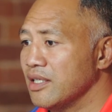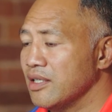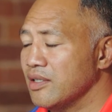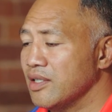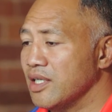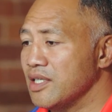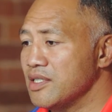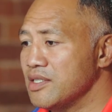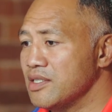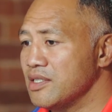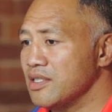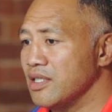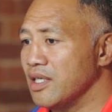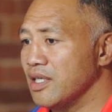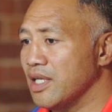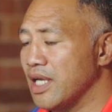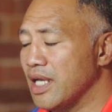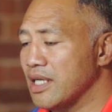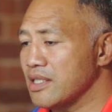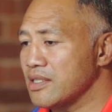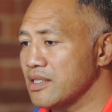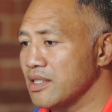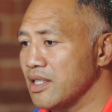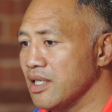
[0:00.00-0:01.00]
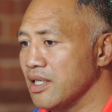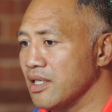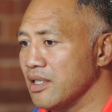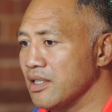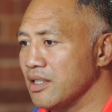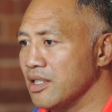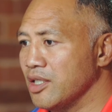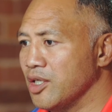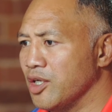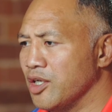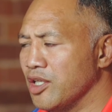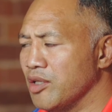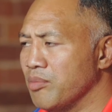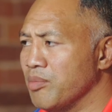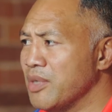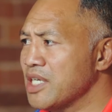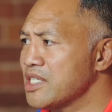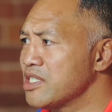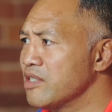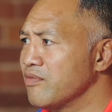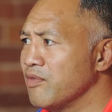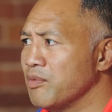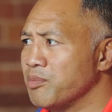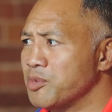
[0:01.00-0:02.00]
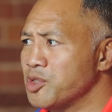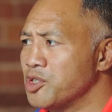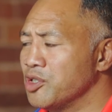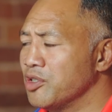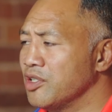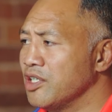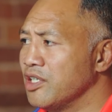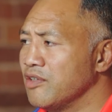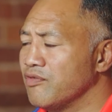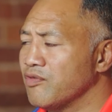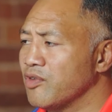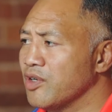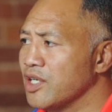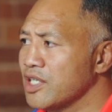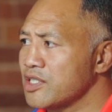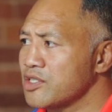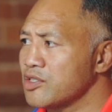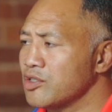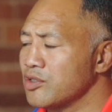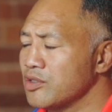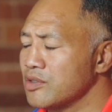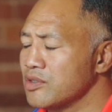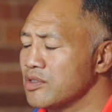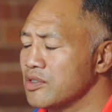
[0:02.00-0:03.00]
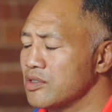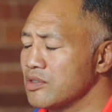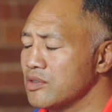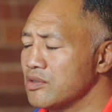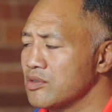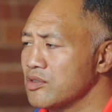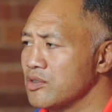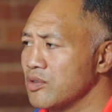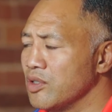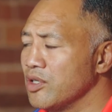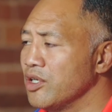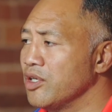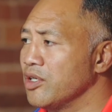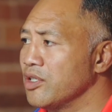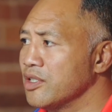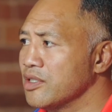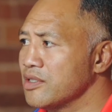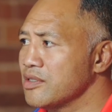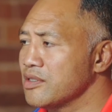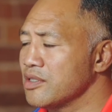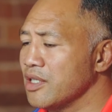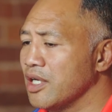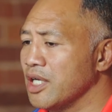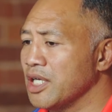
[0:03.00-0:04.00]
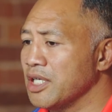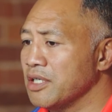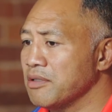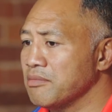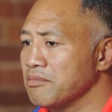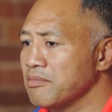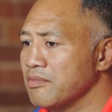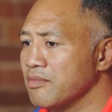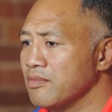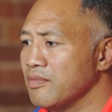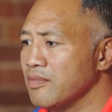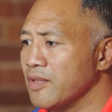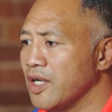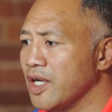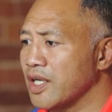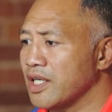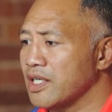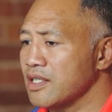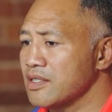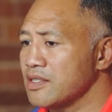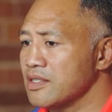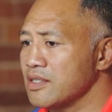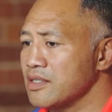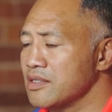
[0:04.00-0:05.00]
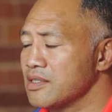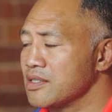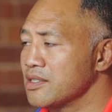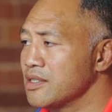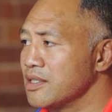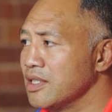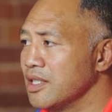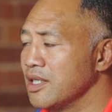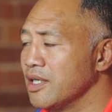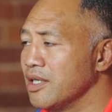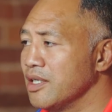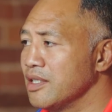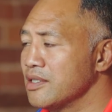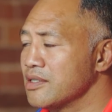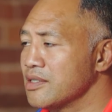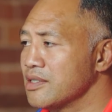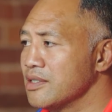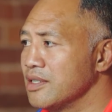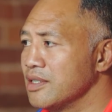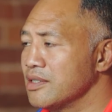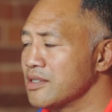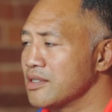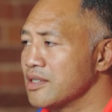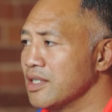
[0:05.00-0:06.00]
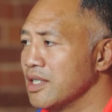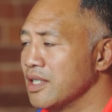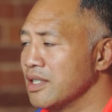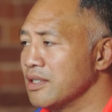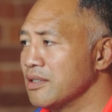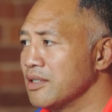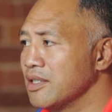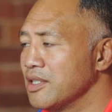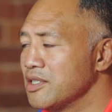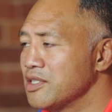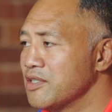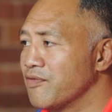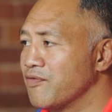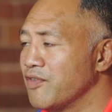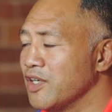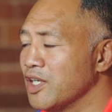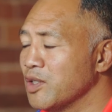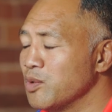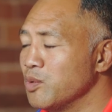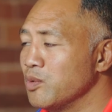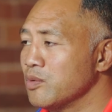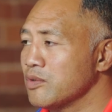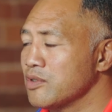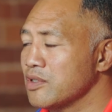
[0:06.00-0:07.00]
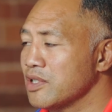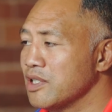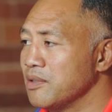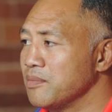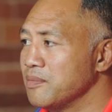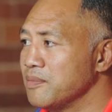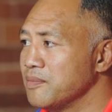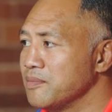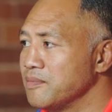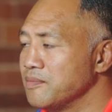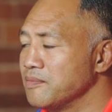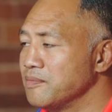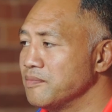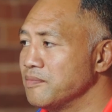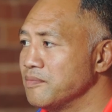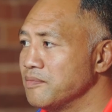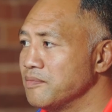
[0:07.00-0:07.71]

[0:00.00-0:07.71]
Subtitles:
they see it as a, you know, a massive opportunity for us to earn. So I guess it's, you know, it's a fair call to them.